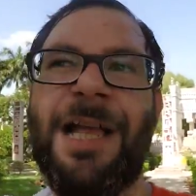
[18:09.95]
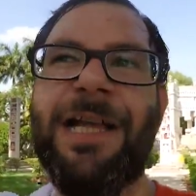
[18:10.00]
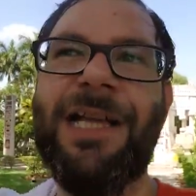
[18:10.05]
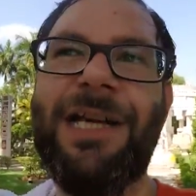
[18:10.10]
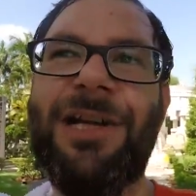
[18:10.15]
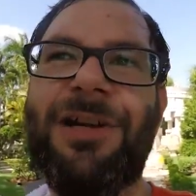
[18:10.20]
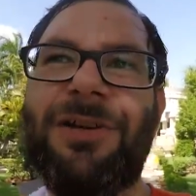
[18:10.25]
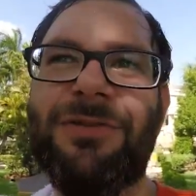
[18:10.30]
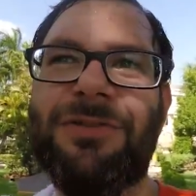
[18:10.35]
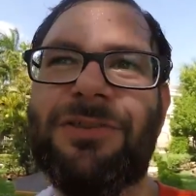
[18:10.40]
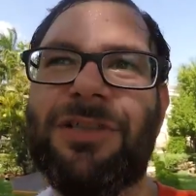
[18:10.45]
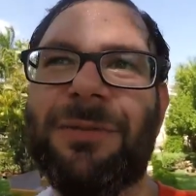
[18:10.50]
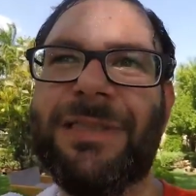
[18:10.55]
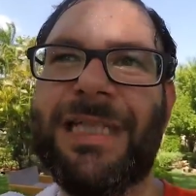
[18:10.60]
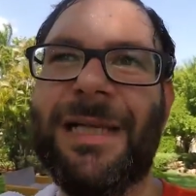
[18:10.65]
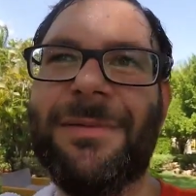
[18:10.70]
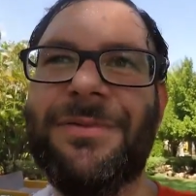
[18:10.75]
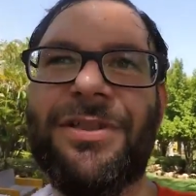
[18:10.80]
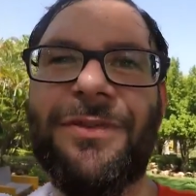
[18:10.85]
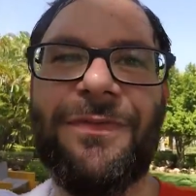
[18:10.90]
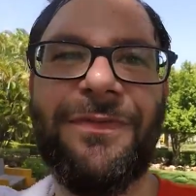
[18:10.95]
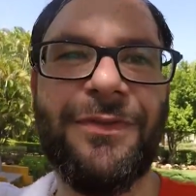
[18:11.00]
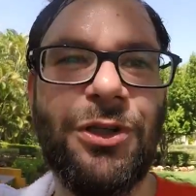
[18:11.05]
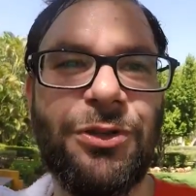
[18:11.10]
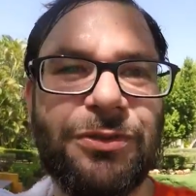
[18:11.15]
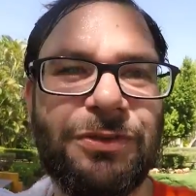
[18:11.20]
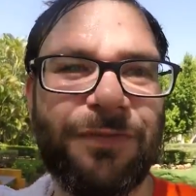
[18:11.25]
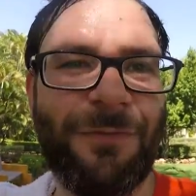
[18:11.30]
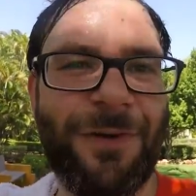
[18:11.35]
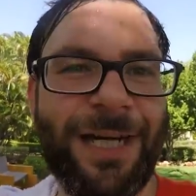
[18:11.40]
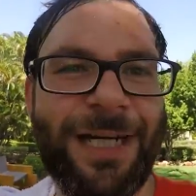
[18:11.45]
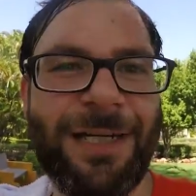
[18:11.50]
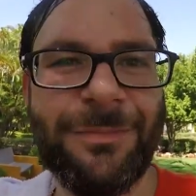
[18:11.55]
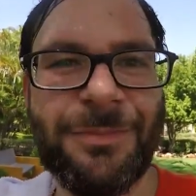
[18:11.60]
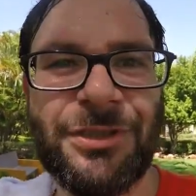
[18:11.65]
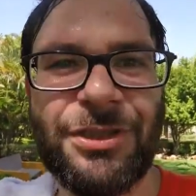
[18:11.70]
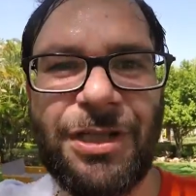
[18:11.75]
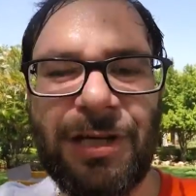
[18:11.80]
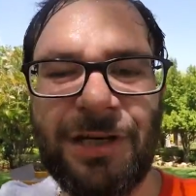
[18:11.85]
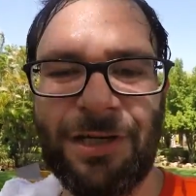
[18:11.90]
you know, sometimes those
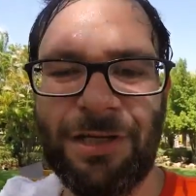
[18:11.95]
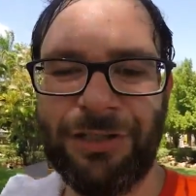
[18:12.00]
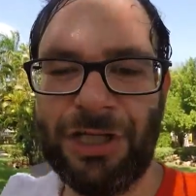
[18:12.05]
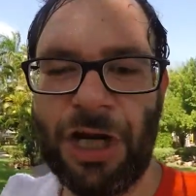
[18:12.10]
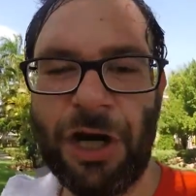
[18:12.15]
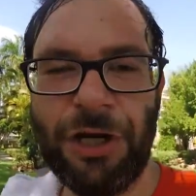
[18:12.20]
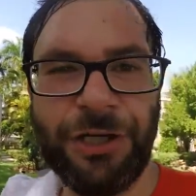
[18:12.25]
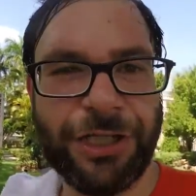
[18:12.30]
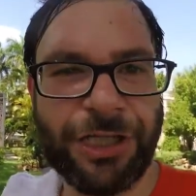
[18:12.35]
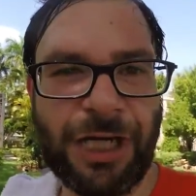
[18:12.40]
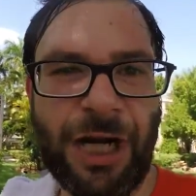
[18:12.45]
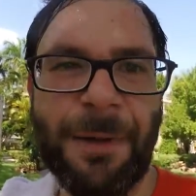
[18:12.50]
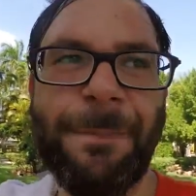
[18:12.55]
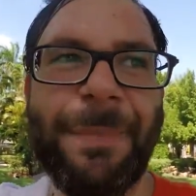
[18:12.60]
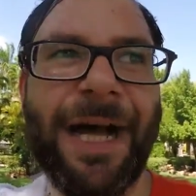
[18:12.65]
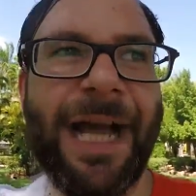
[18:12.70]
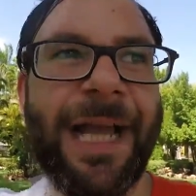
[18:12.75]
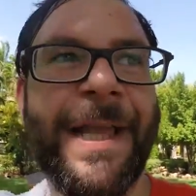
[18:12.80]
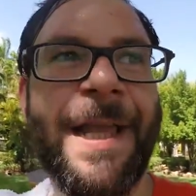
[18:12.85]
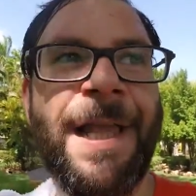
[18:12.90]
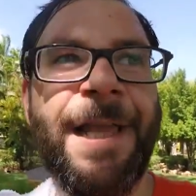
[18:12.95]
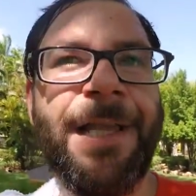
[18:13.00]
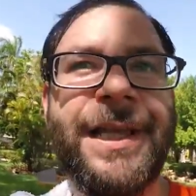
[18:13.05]
freedoms are hard to come by.